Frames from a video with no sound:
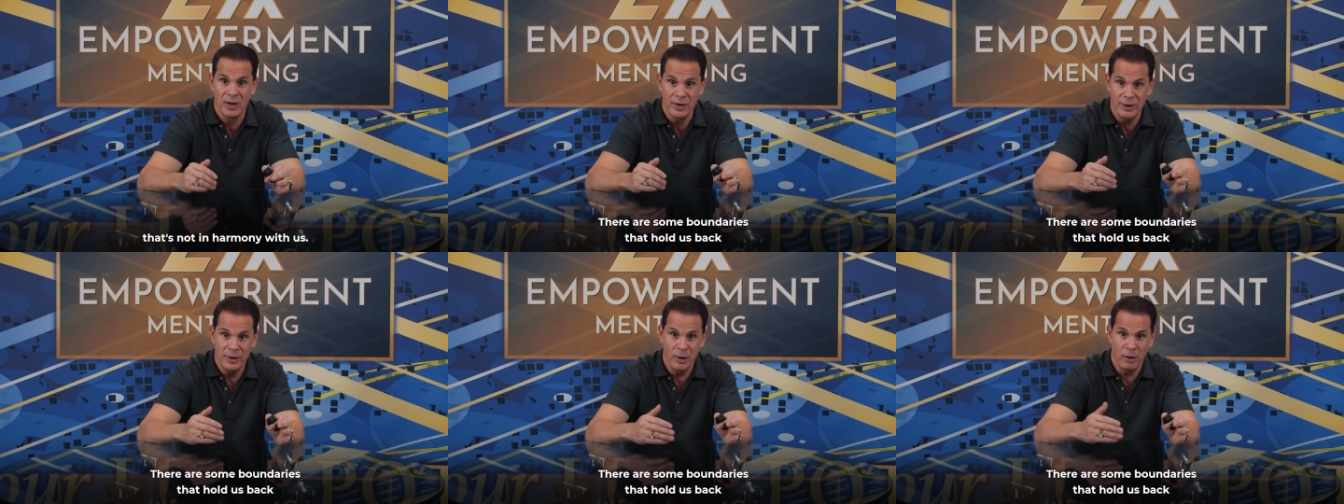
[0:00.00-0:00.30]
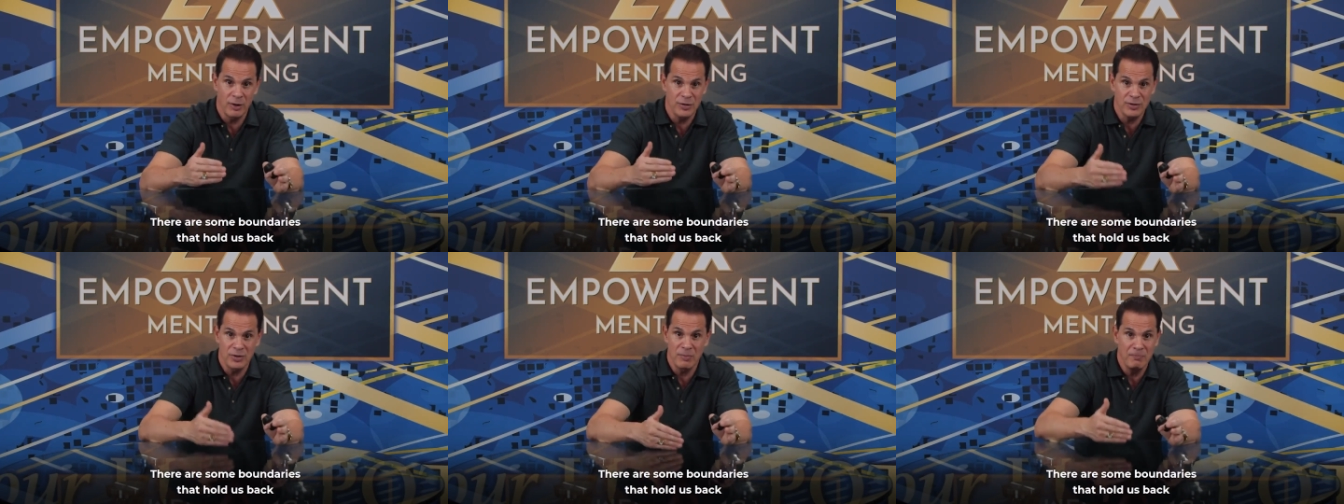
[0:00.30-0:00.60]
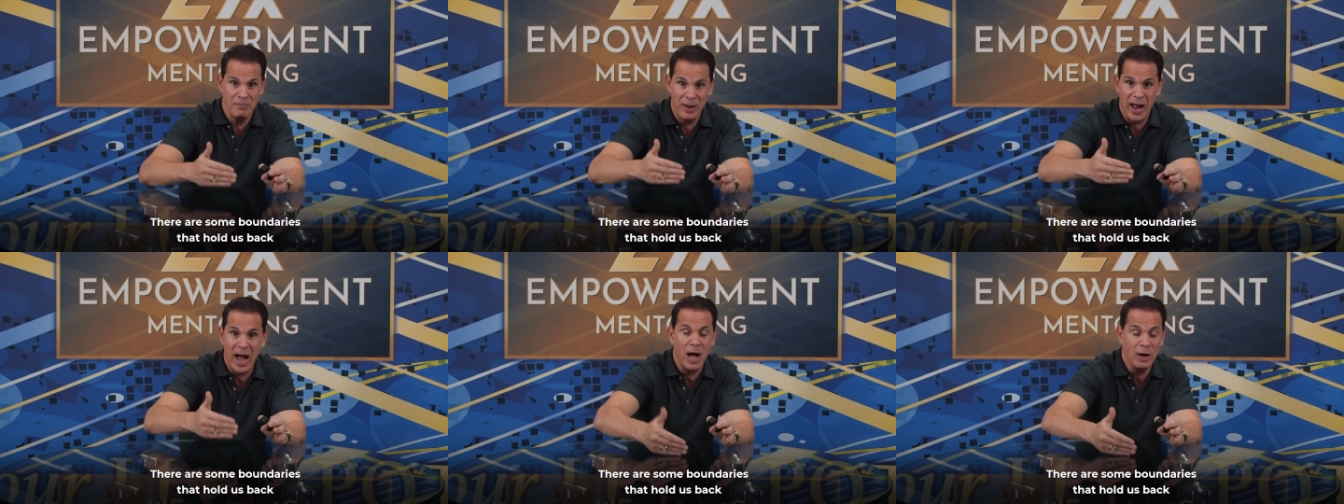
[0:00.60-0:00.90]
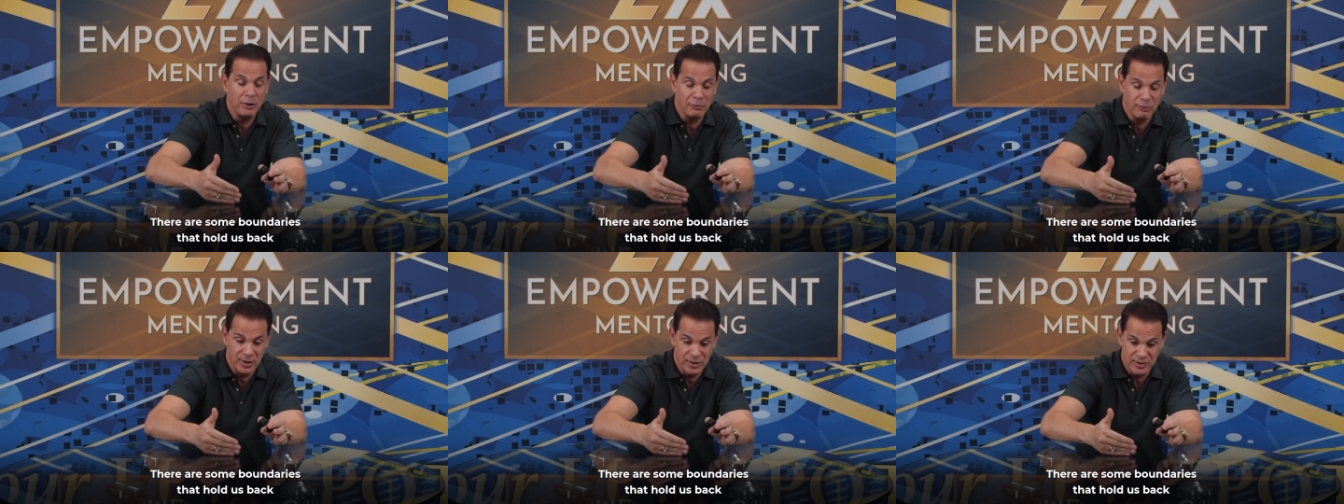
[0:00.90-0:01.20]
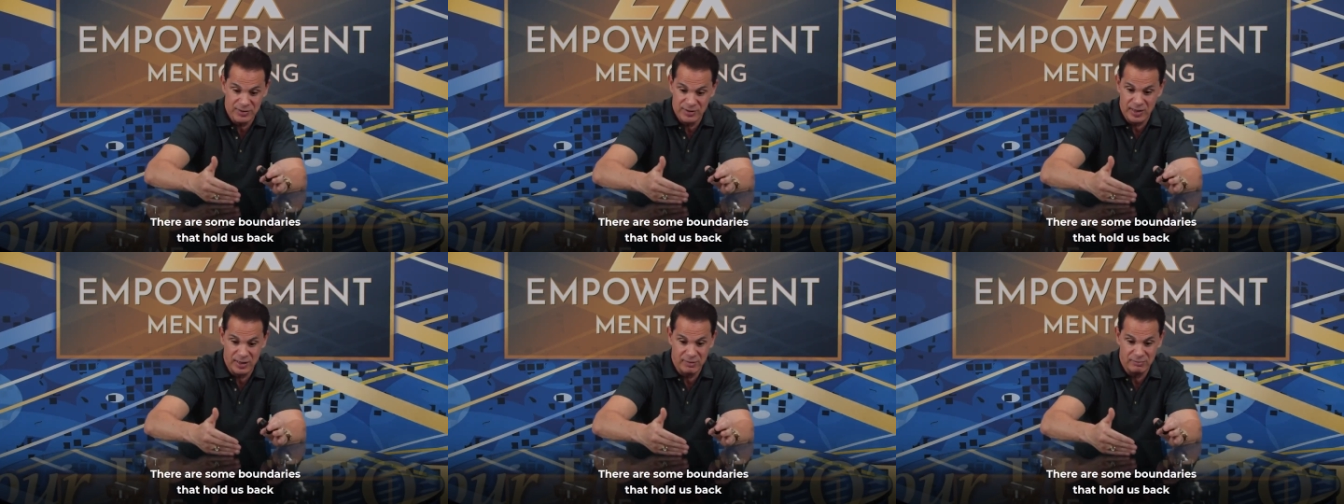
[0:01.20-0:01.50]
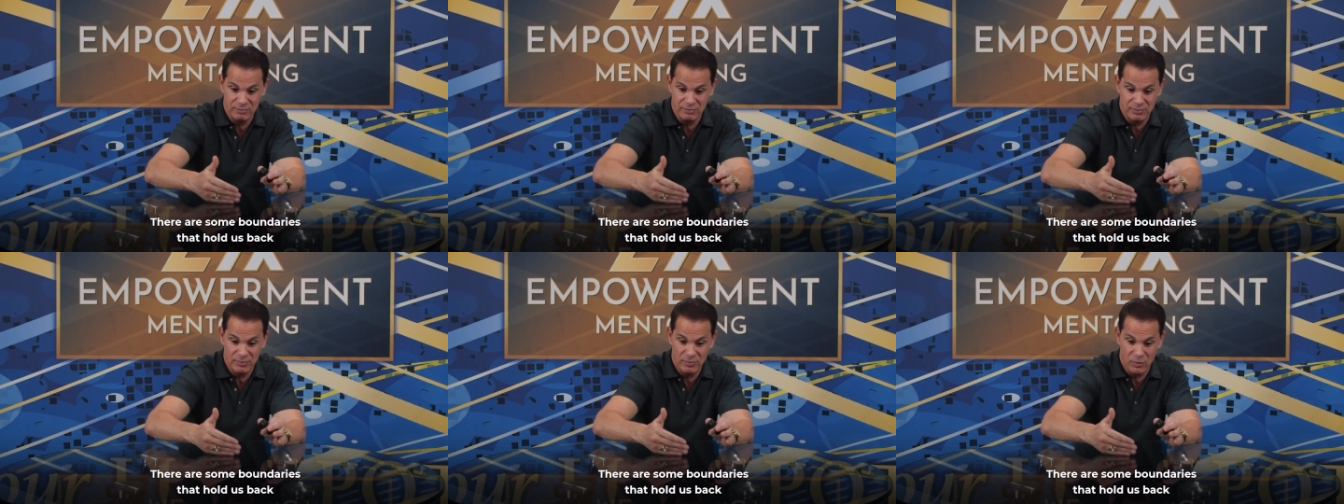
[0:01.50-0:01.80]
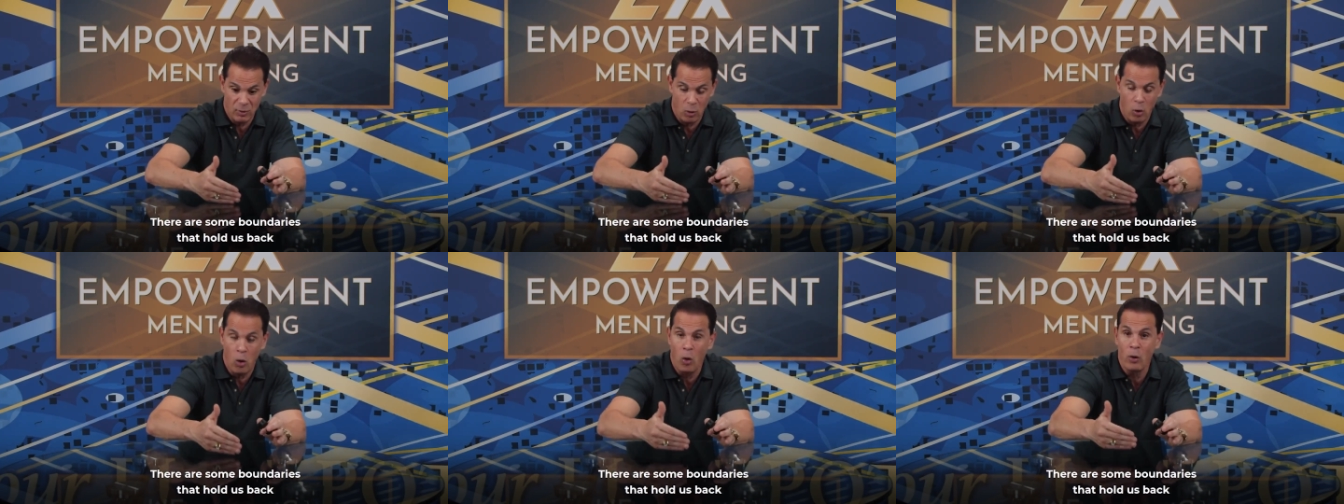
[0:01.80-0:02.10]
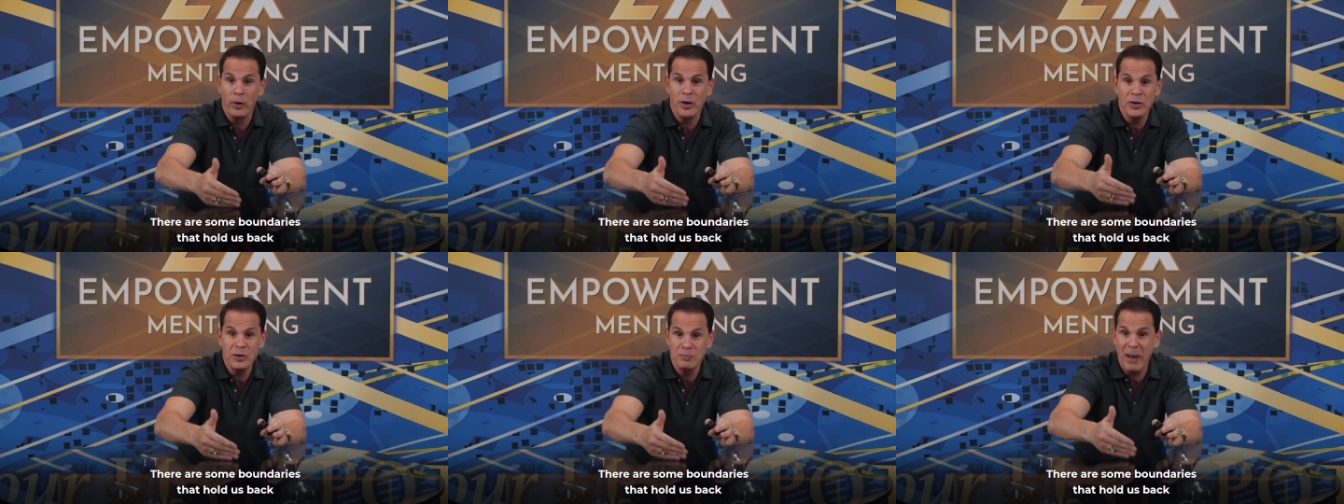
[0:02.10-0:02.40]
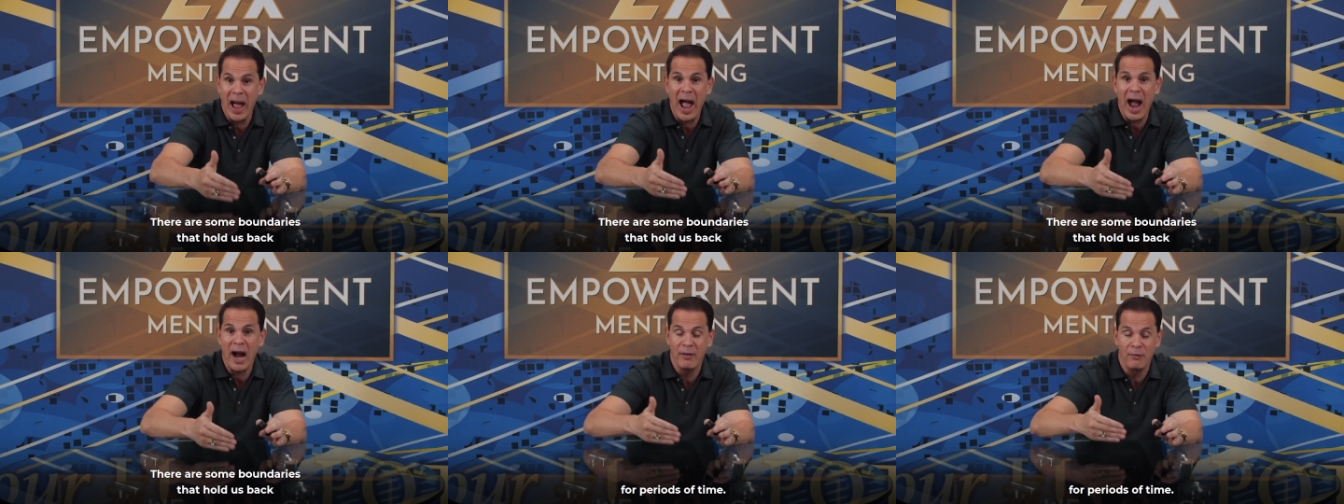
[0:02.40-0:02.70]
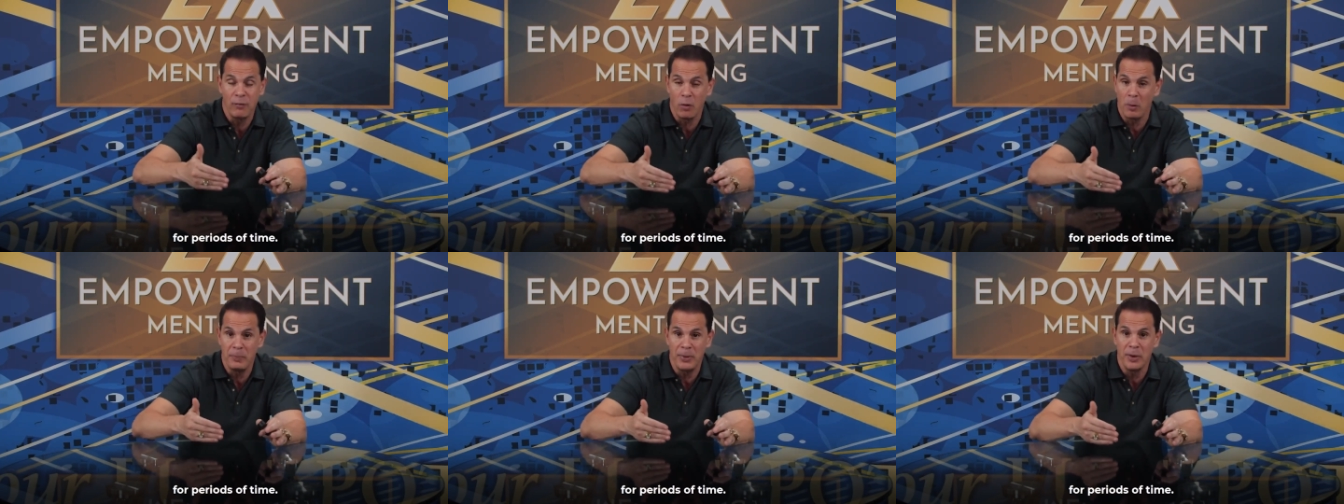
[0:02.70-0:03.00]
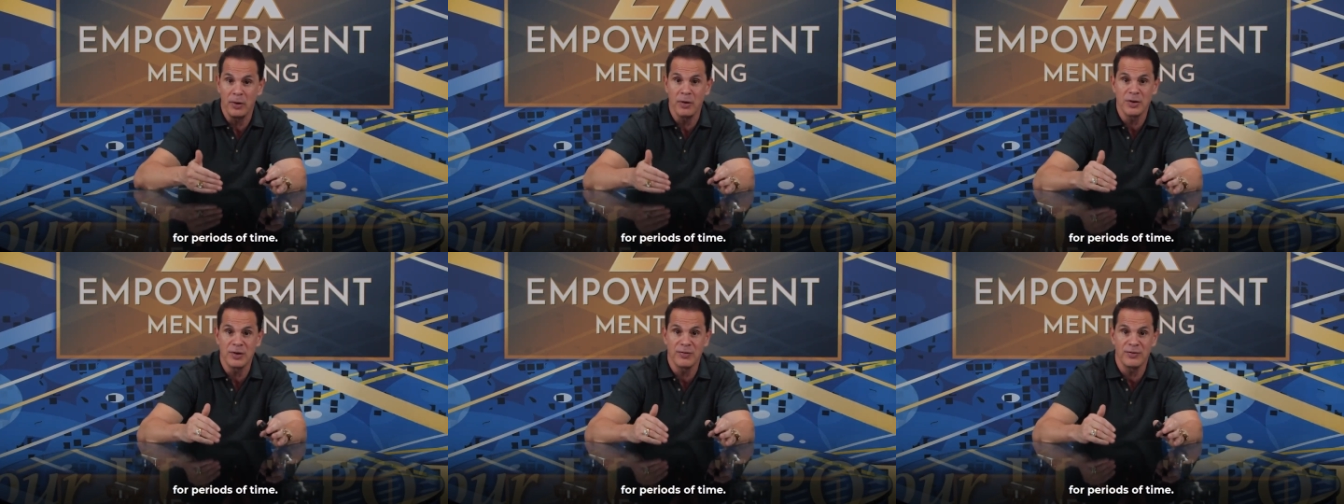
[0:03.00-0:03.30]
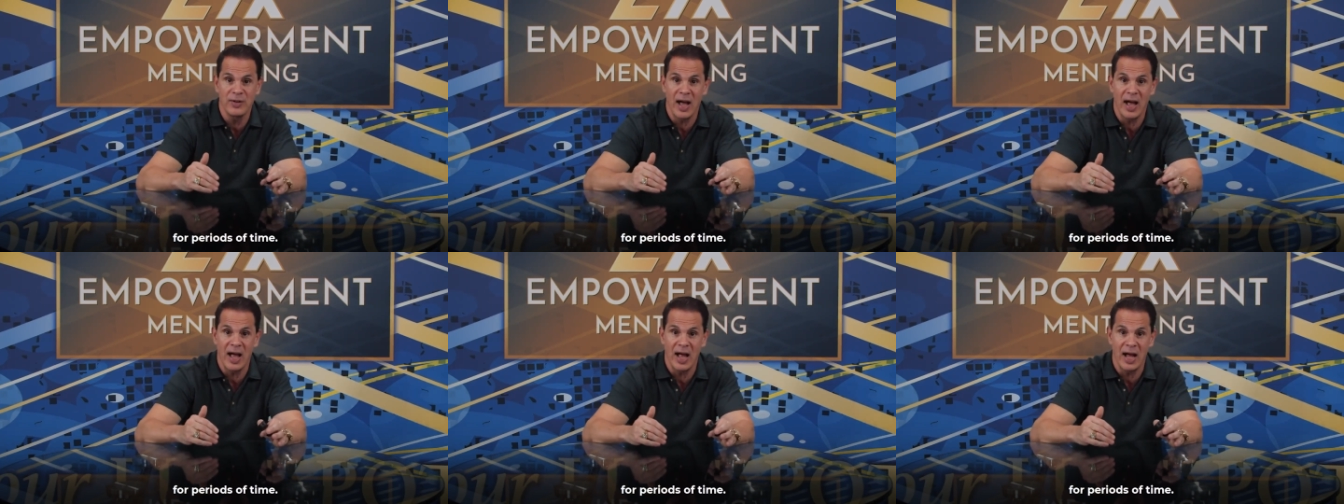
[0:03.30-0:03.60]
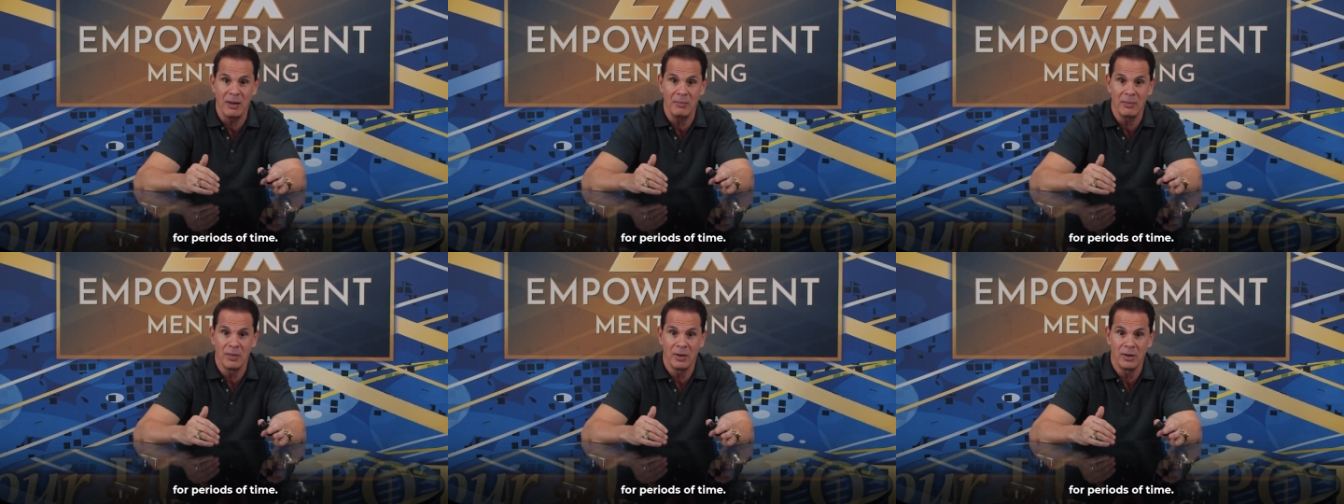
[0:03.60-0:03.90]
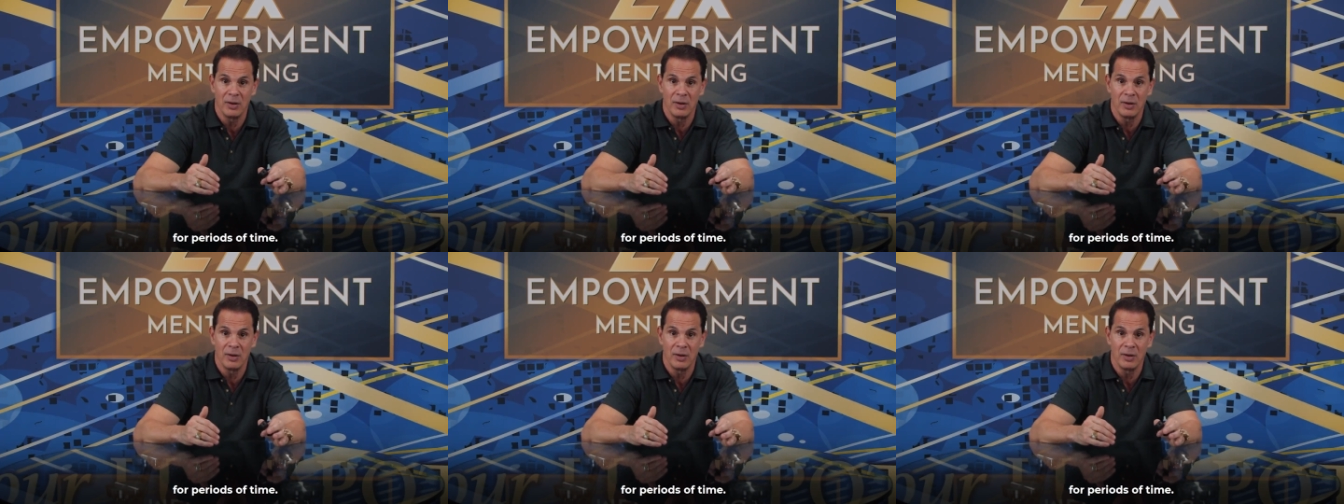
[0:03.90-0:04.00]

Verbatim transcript: There are some boundaries that hold us back for periods of time.